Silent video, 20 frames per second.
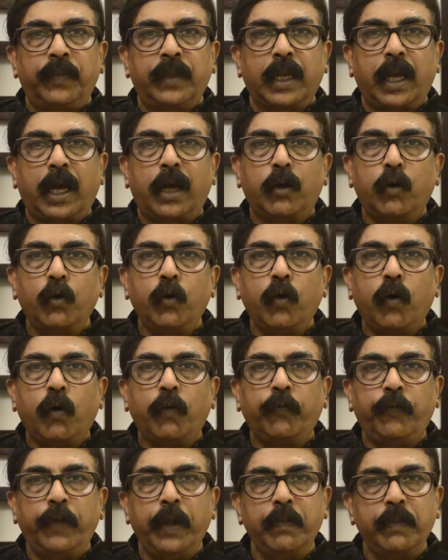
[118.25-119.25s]
A row
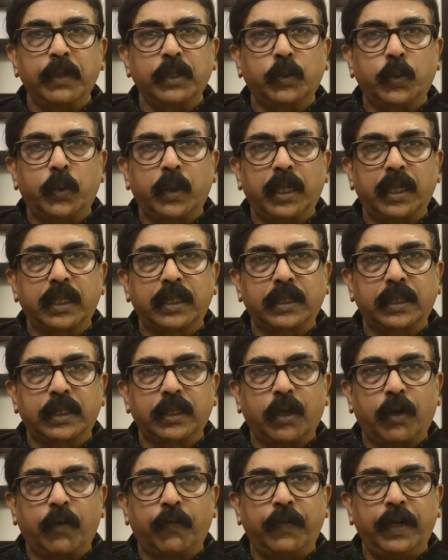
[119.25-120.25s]
of famous works
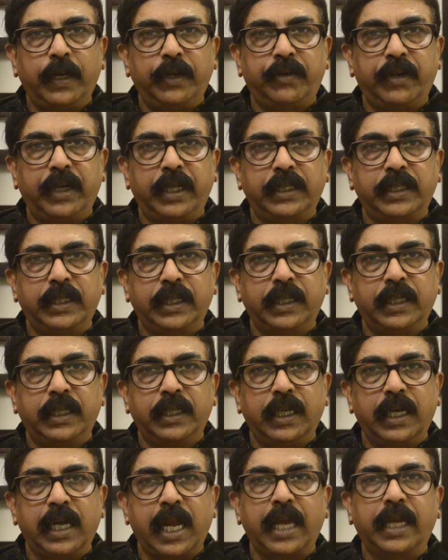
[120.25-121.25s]
of literature
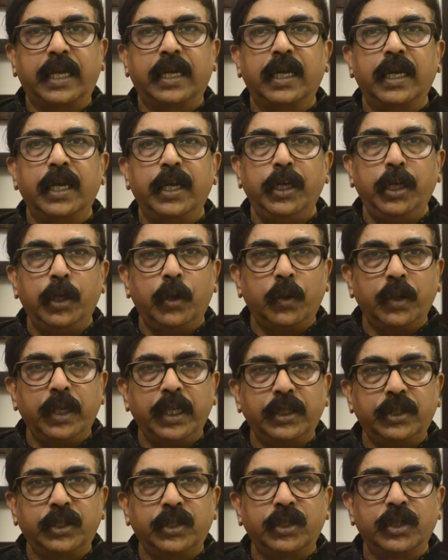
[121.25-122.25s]
like
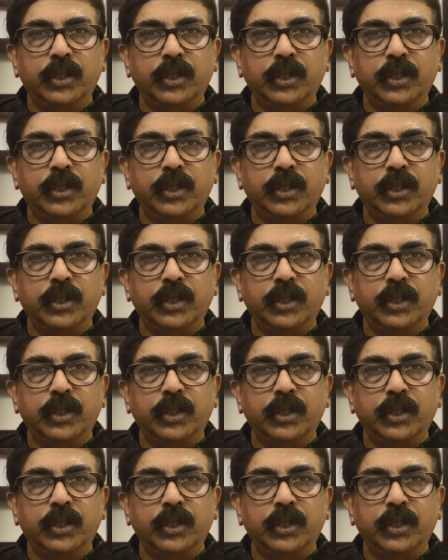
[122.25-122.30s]
Yonich,